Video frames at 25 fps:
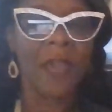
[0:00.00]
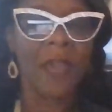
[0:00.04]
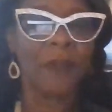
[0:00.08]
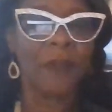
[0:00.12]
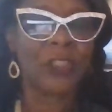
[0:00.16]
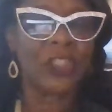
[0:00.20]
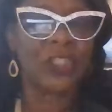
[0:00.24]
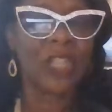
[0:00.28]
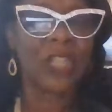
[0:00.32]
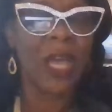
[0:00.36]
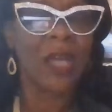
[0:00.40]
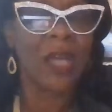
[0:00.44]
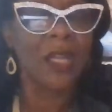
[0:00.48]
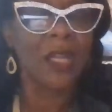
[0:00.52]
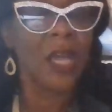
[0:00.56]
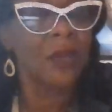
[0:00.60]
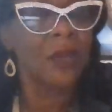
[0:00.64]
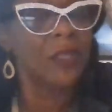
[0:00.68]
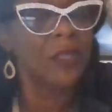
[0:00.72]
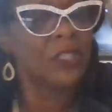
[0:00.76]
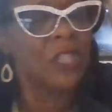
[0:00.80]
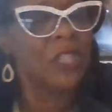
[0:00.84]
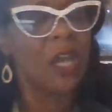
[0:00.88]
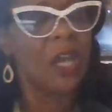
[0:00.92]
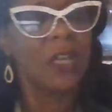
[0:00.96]
a shout out.
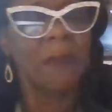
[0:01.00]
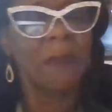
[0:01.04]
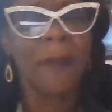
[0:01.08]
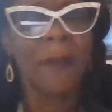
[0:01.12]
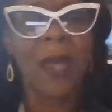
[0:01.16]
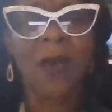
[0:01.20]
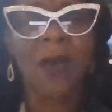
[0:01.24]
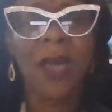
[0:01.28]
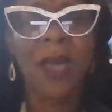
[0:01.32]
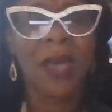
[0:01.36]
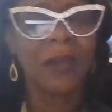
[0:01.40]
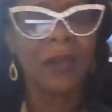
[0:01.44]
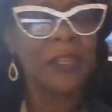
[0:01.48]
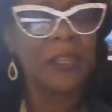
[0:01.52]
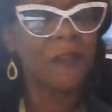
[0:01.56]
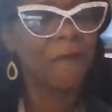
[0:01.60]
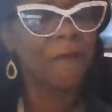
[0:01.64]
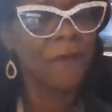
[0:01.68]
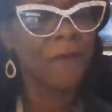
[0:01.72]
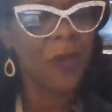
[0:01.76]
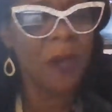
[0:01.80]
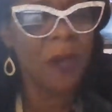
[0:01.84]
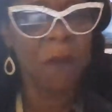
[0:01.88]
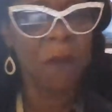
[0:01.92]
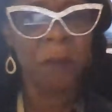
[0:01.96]
He talked about how he
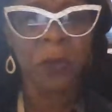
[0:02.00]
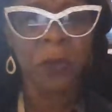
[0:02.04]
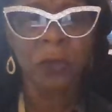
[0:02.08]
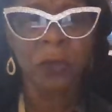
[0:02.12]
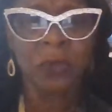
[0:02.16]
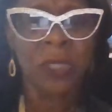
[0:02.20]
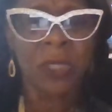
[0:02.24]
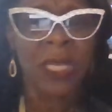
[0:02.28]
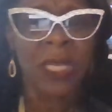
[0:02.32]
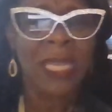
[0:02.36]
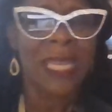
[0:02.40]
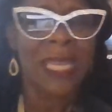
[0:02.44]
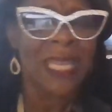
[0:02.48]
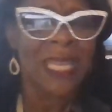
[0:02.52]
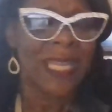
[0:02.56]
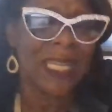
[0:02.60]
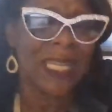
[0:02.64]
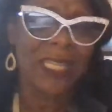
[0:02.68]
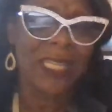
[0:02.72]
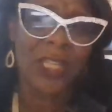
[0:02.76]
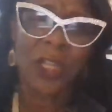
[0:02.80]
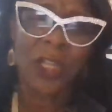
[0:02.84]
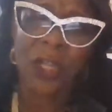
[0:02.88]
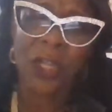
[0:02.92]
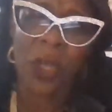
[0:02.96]
fumbled,
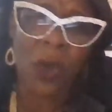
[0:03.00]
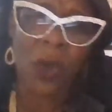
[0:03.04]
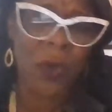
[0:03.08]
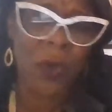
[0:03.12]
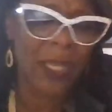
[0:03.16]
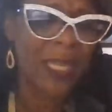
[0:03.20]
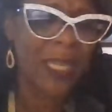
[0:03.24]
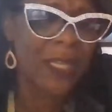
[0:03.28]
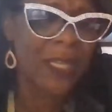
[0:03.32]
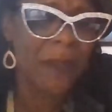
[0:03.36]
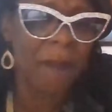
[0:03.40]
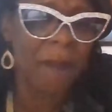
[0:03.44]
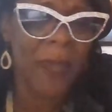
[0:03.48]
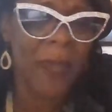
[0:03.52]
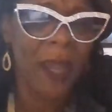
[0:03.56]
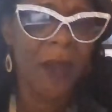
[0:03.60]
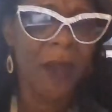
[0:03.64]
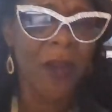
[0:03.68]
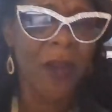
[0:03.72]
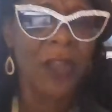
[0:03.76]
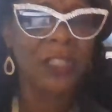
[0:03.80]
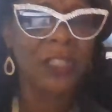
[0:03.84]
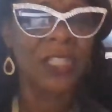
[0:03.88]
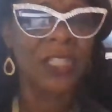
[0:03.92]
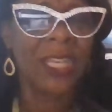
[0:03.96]
in the
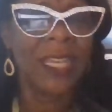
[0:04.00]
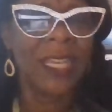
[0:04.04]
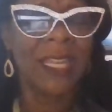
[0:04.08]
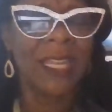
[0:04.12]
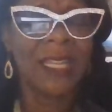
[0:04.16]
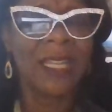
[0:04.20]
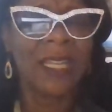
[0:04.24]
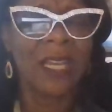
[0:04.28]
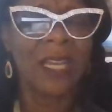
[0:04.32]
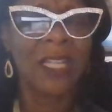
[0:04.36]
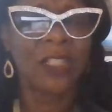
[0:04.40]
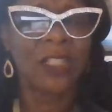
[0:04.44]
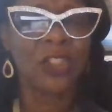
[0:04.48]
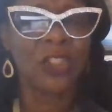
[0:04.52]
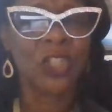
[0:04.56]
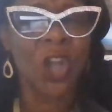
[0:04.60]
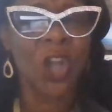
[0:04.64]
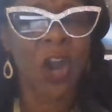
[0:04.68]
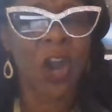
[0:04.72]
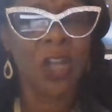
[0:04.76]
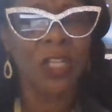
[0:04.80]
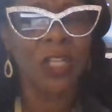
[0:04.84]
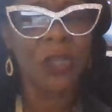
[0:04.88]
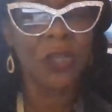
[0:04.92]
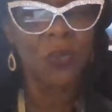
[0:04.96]
marriage. And
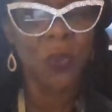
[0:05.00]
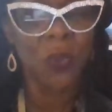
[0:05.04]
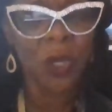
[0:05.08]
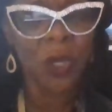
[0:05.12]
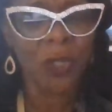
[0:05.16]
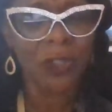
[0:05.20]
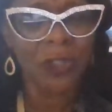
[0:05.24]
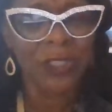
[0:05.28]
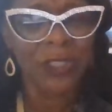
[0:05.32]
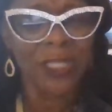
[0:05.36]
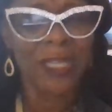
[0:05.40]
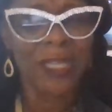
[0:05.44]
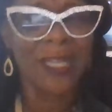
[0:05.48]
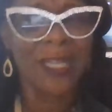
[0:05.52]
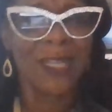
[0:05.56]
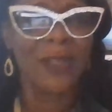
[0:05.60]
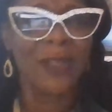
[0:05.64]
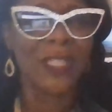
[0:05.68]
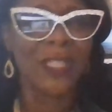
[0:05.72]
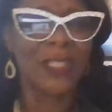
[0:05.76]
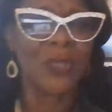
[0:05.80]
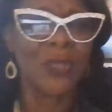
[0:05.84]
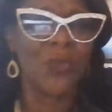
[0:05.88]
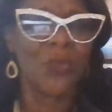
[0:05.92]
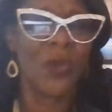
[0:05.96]
Charlie Wilson
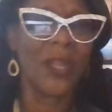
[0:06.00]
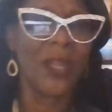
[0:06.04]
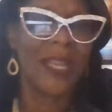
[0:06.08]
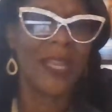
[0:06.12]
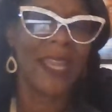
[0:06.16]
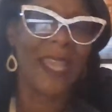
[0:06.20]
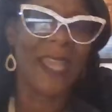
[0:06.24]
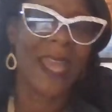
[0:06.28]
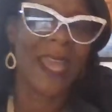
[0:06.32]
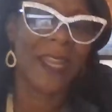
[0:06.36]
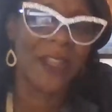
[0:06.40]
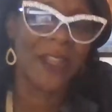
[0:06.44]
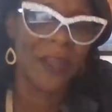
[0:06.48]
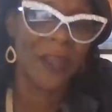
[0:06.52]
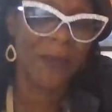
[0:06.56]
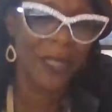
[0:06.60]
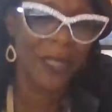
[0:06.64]
is the one that got him and